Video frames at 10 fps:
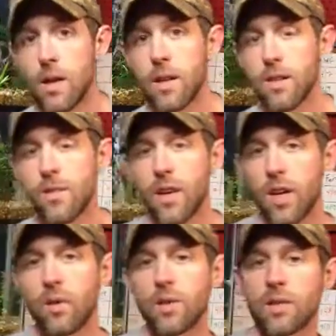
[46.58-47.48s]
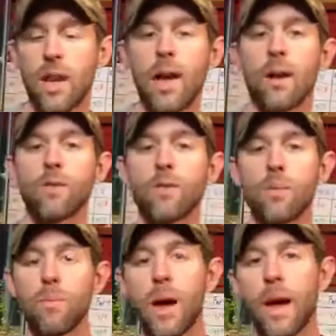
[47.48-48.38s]
this video is how to
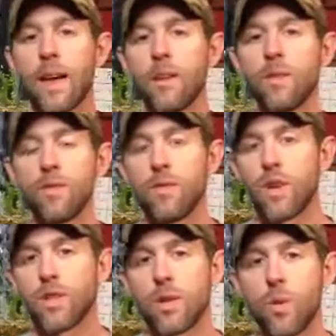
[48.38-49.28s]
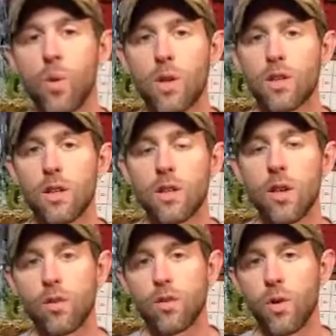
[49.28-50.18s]
buy new fish and what to
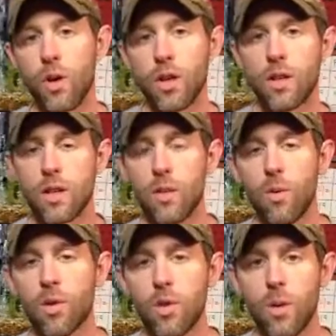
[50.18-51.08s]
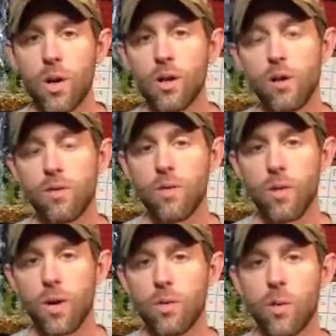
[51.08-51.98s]
look for. Now, what you want to look
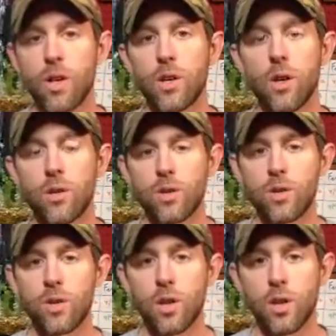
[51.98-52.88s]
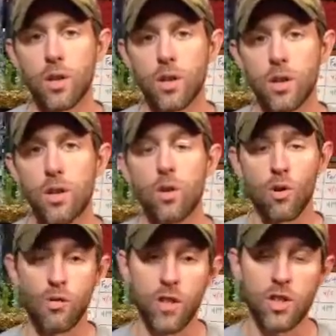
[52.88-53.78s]
for when you go to your
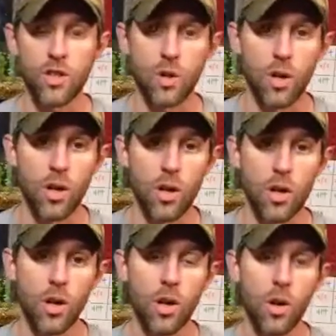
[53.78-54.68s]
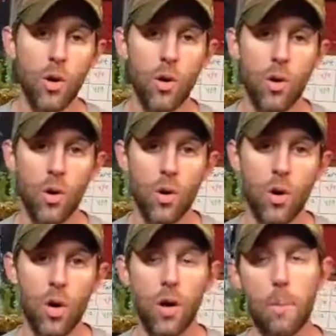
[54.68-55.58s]
local fish store
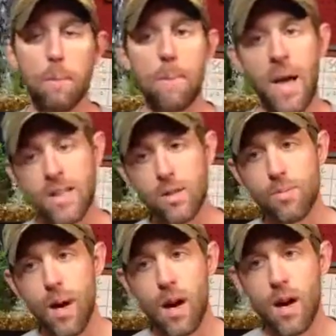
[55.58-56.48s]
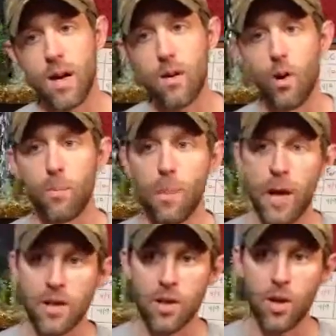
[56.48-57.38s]
or PetSmart or
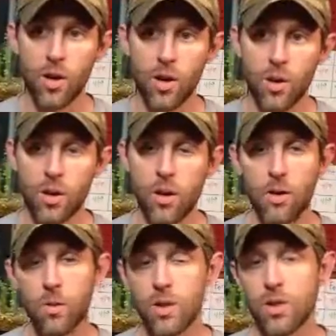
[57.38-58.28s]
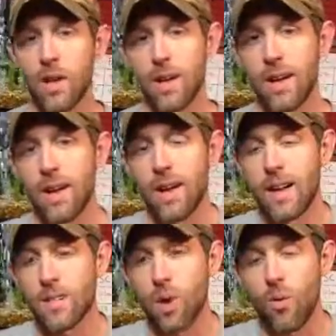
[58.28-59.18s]
Petco, which I
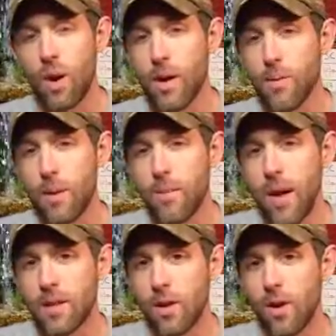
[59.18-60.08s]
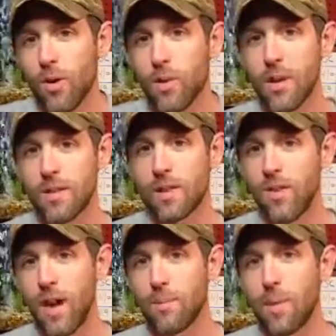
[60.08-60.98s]
don't recommend Petco because I've
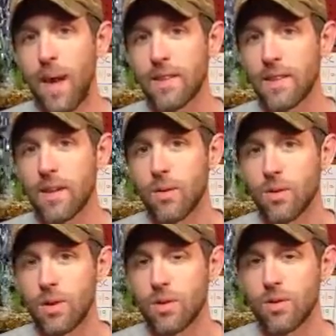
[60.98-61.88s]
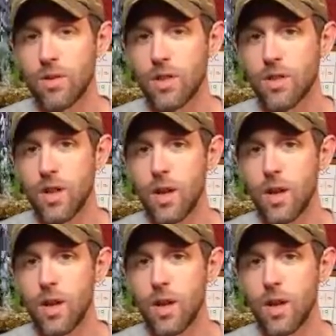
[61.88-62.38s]
had bad luck with those fish.